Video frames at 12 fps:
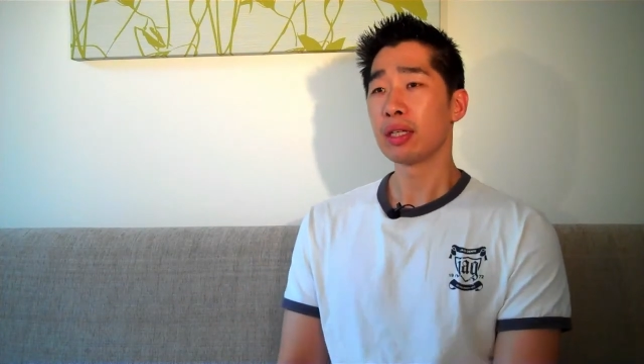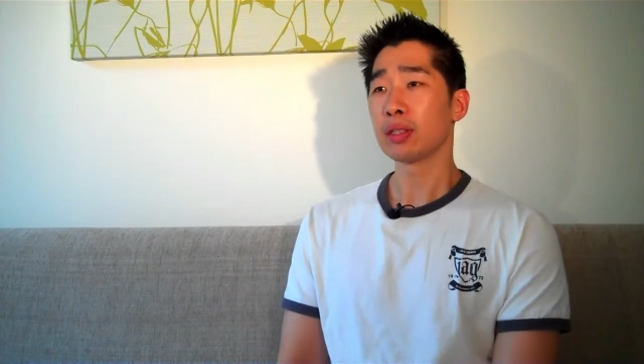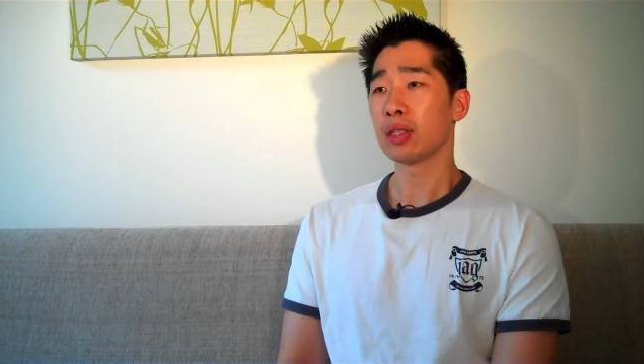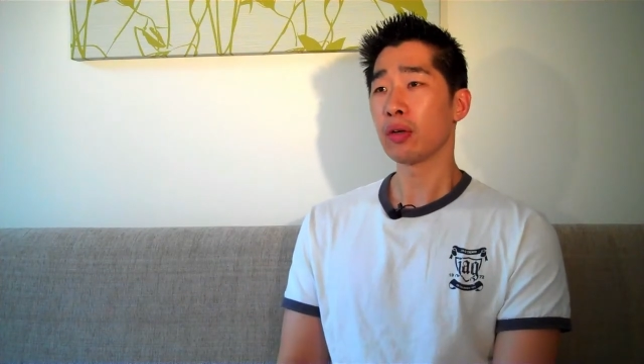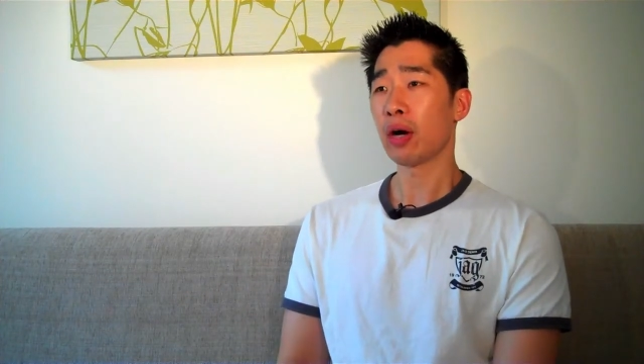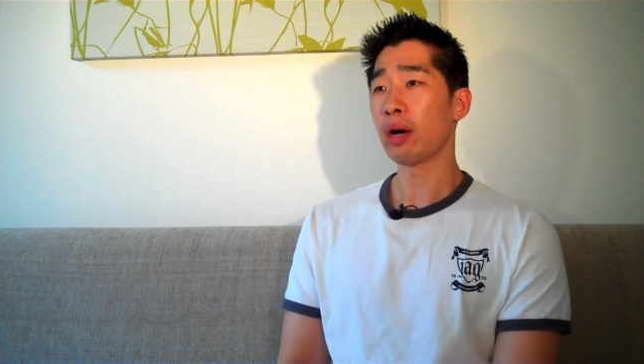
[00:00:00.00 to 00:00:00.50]

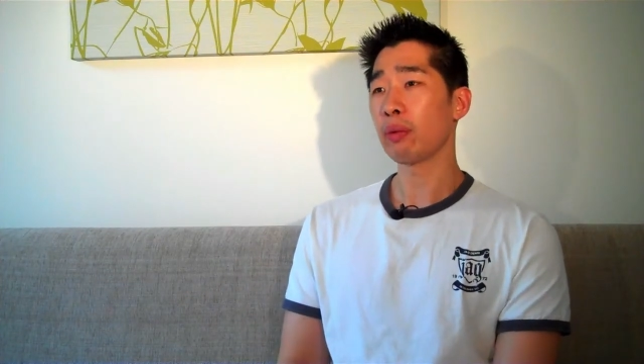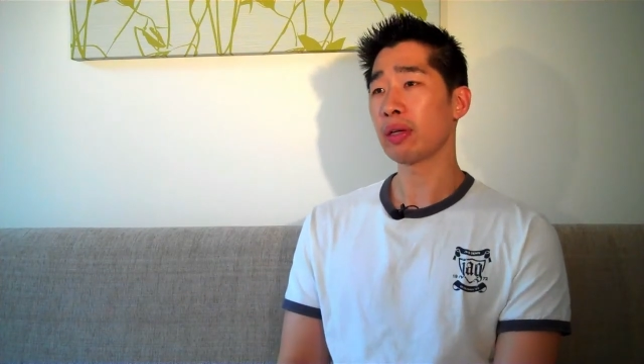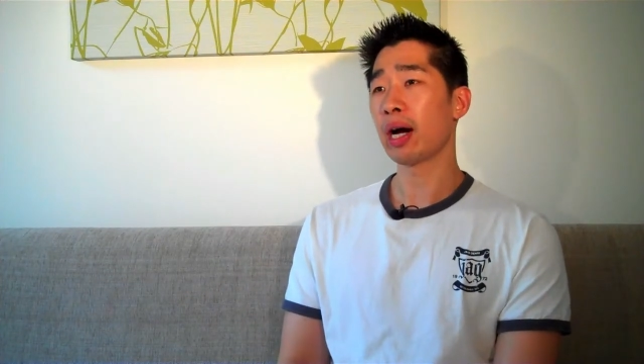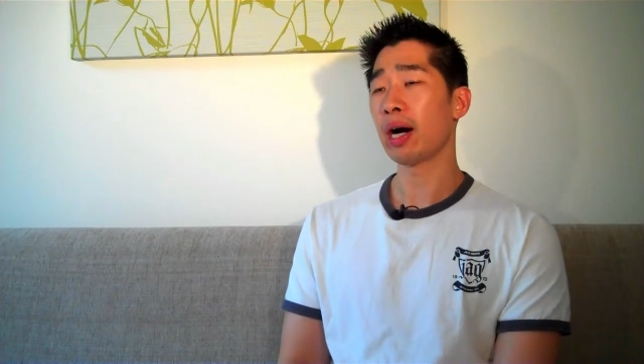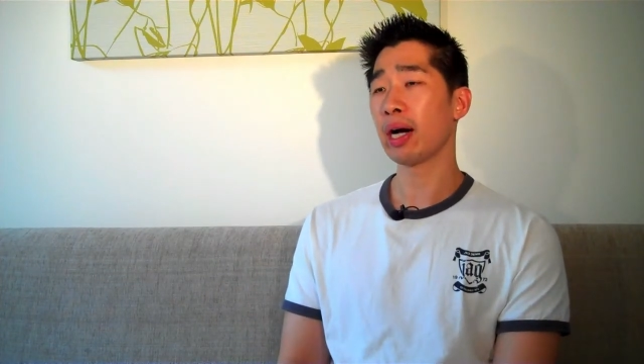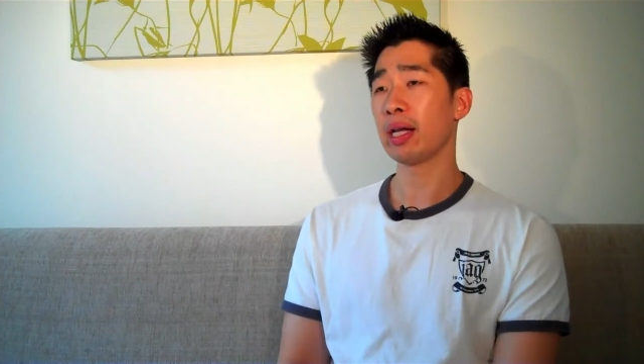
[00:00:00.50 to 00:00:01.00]
So I
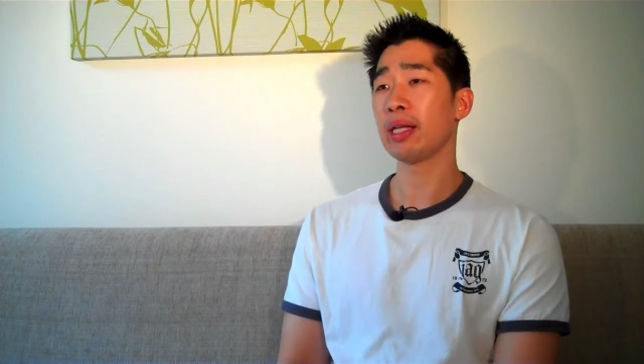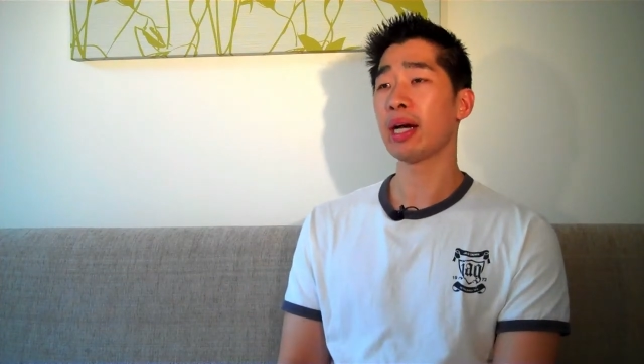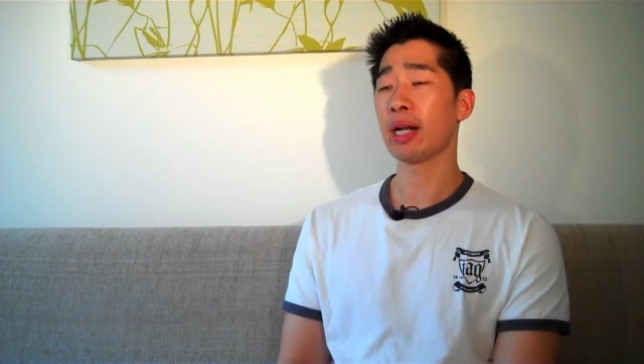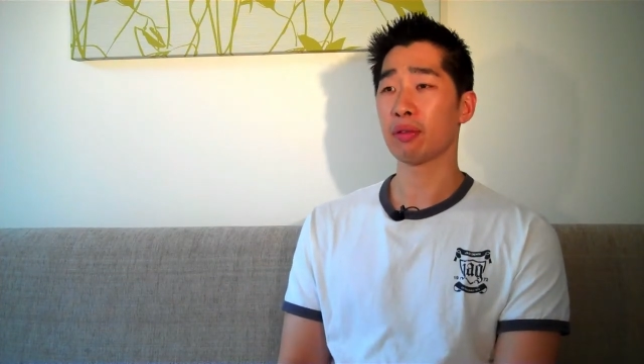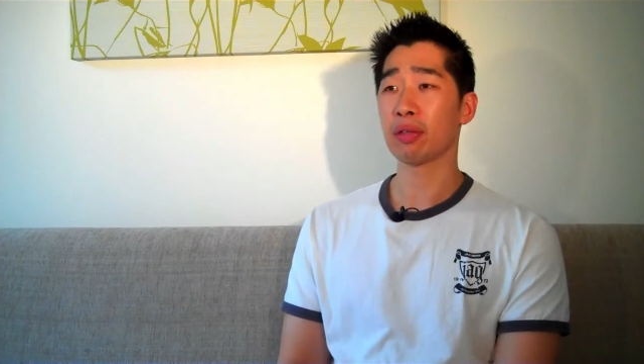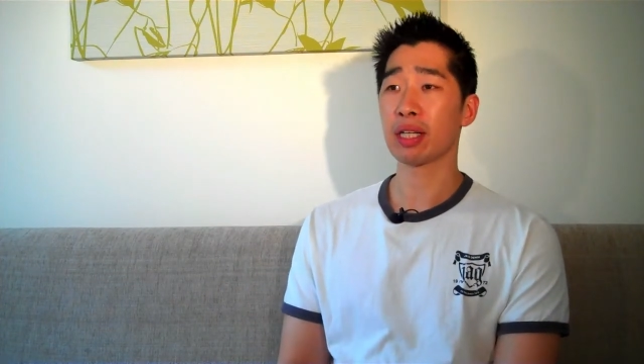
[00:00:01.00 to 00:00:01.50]
would highly,
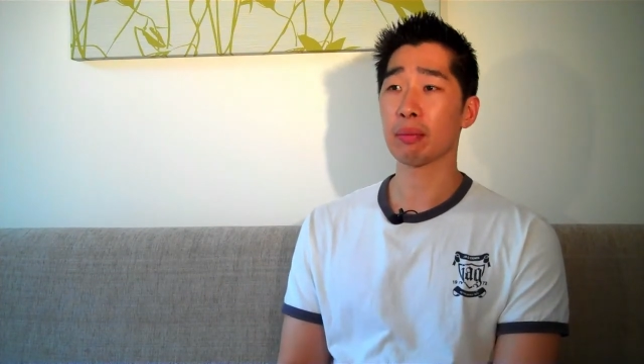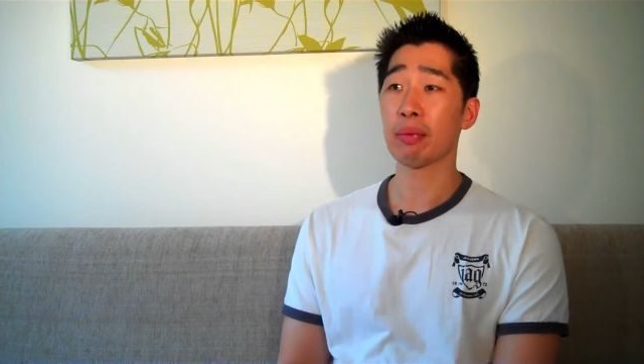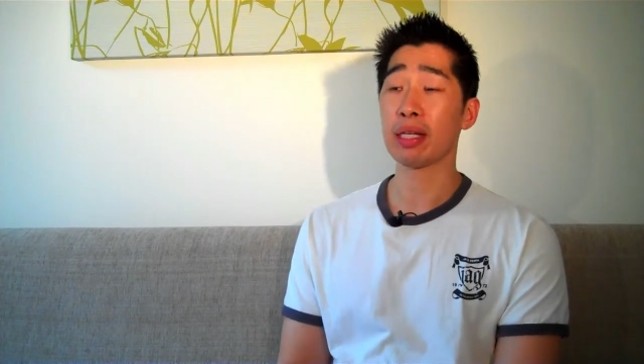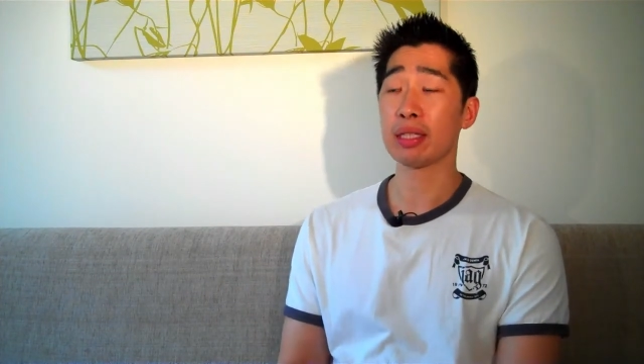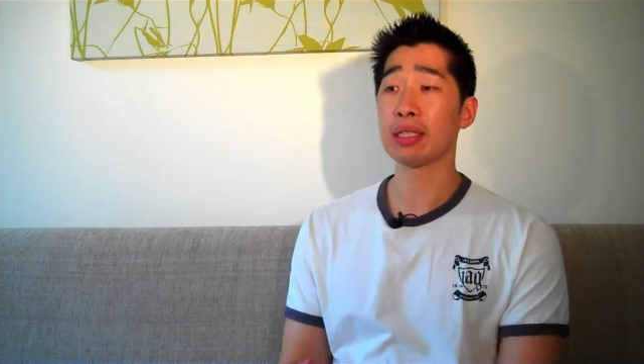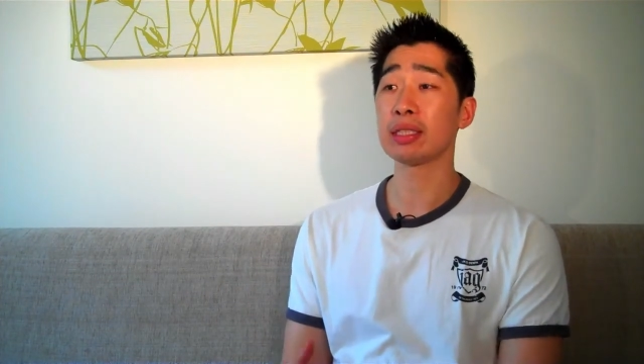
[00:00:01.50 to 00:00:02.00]
highly
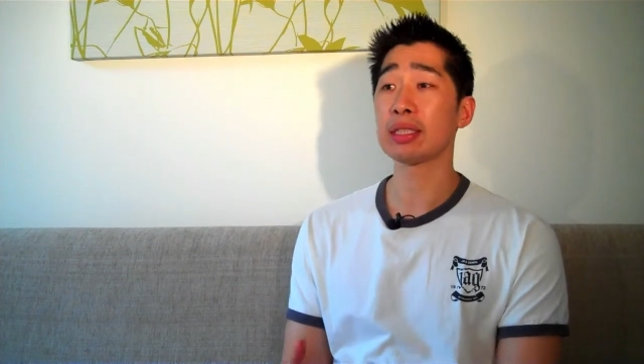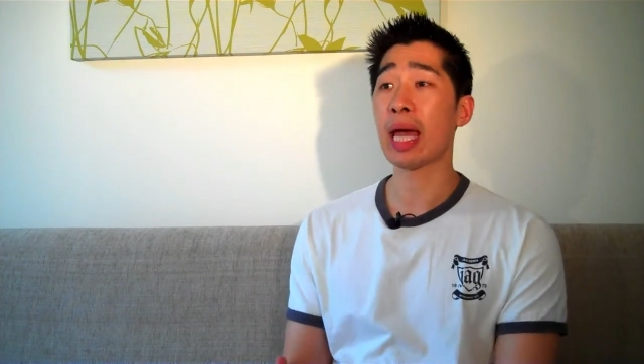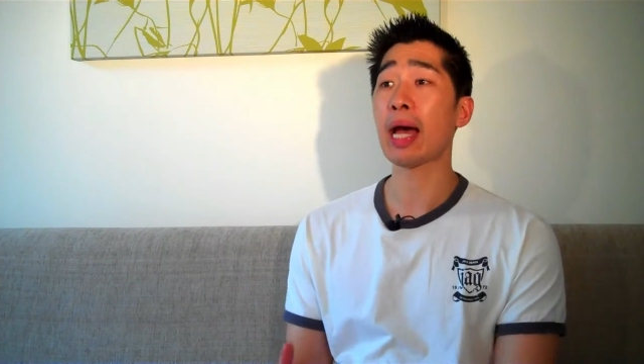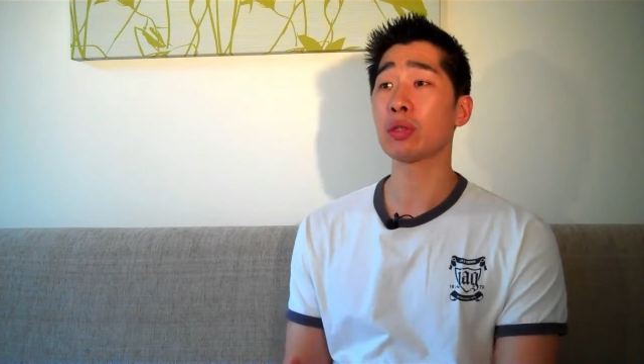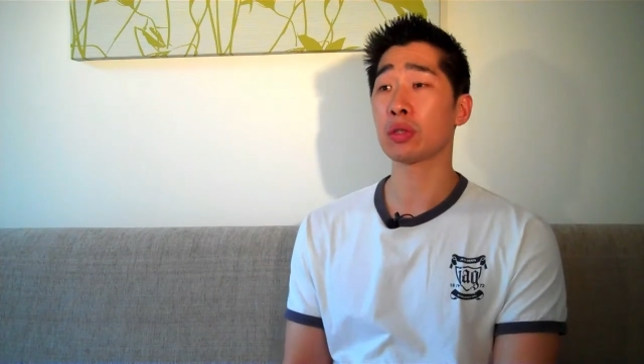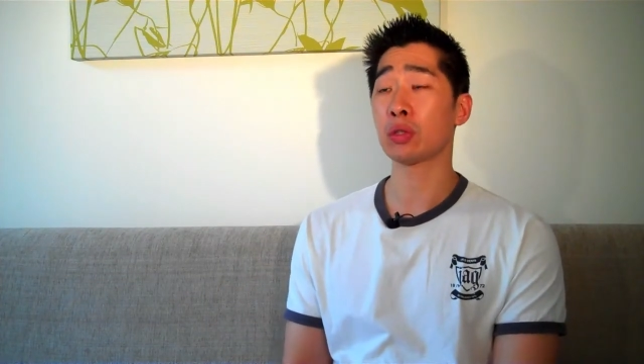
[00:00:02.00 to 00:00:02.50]
recommend you just
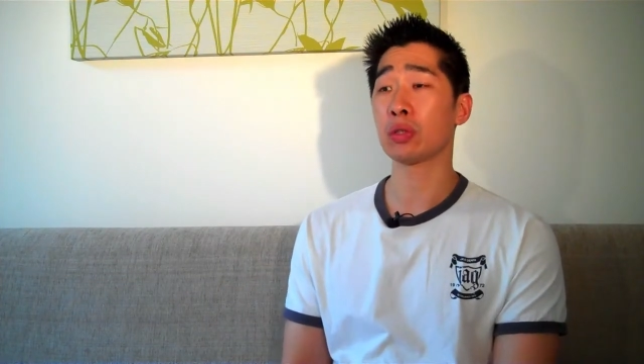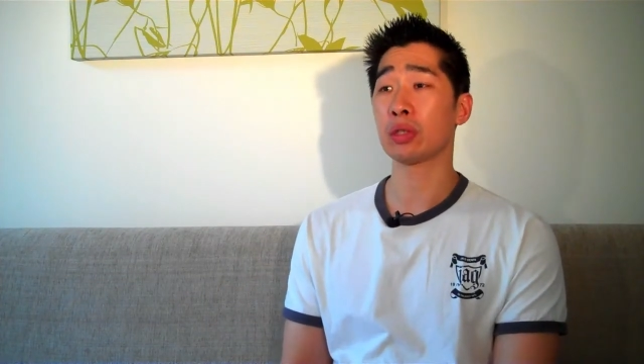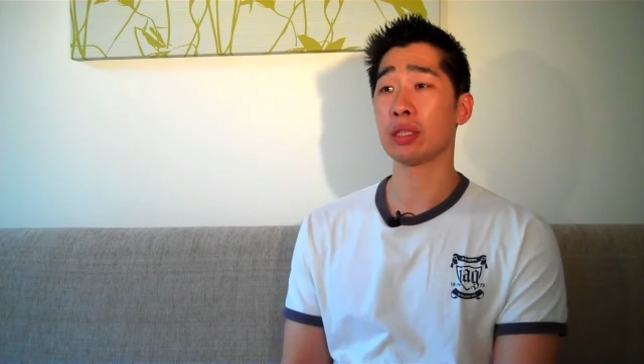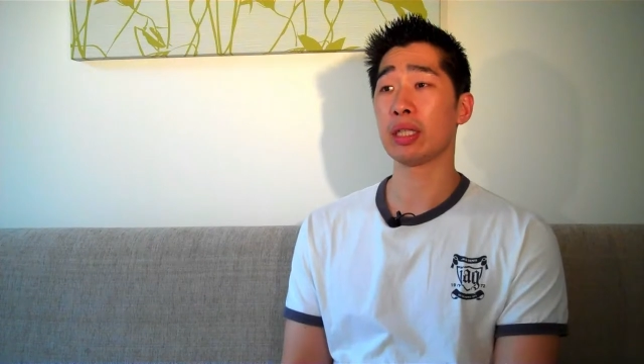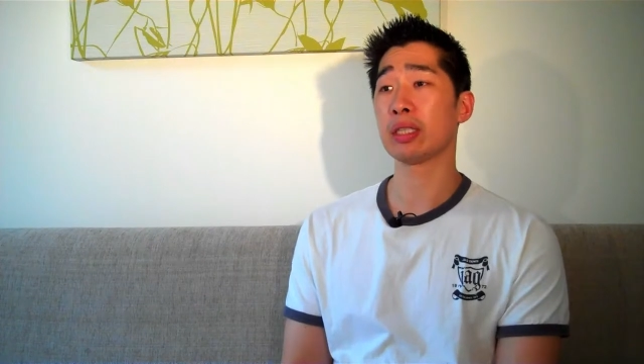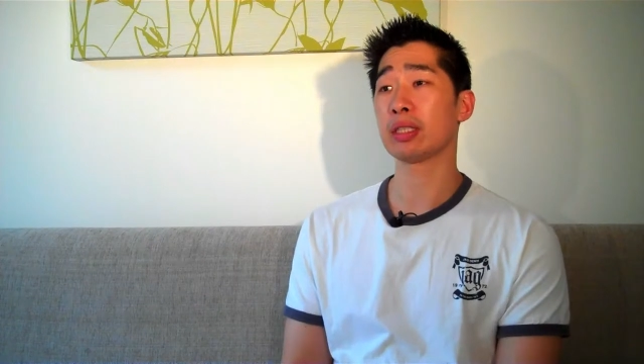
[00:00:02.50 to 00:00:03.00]

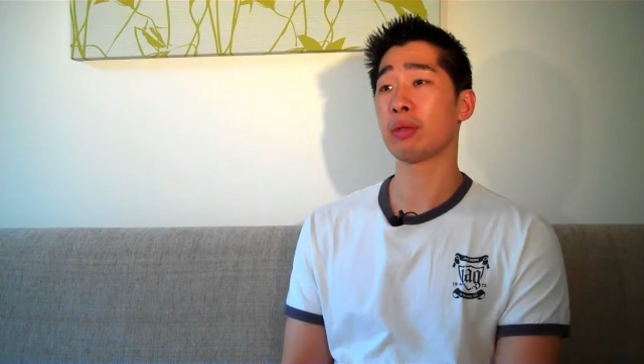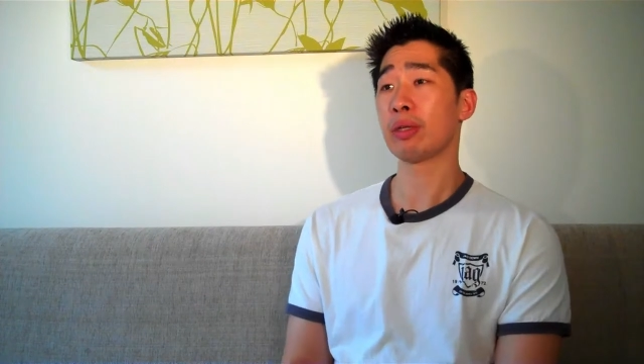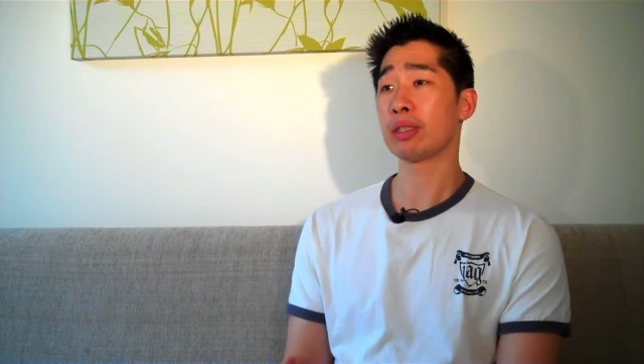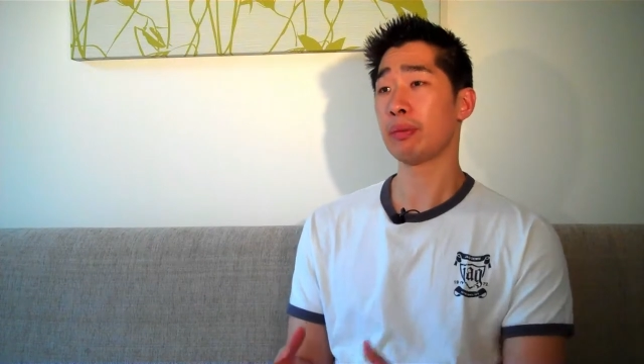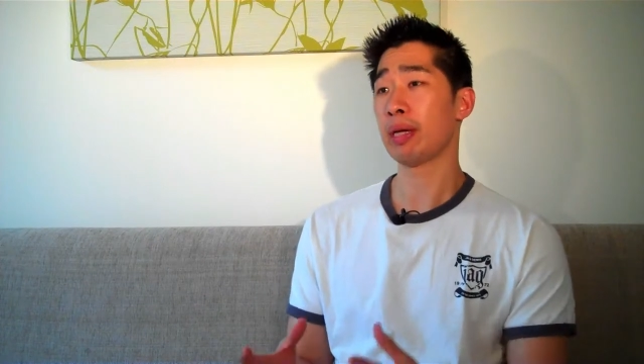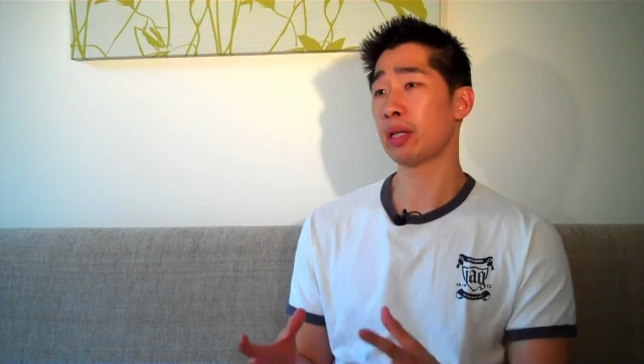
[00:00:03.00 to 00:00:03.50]
outsource and get
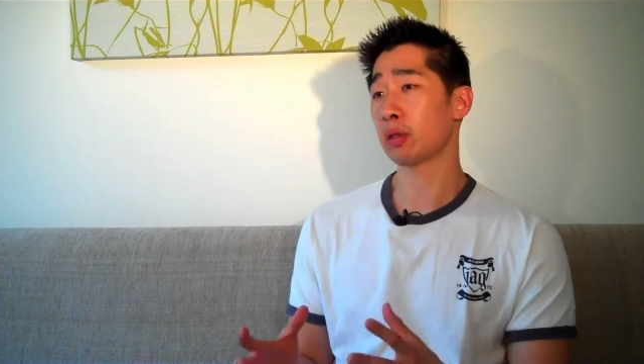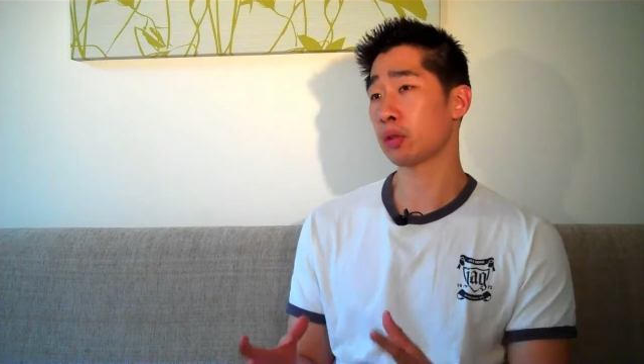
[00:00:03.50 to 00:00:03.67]
someone to be able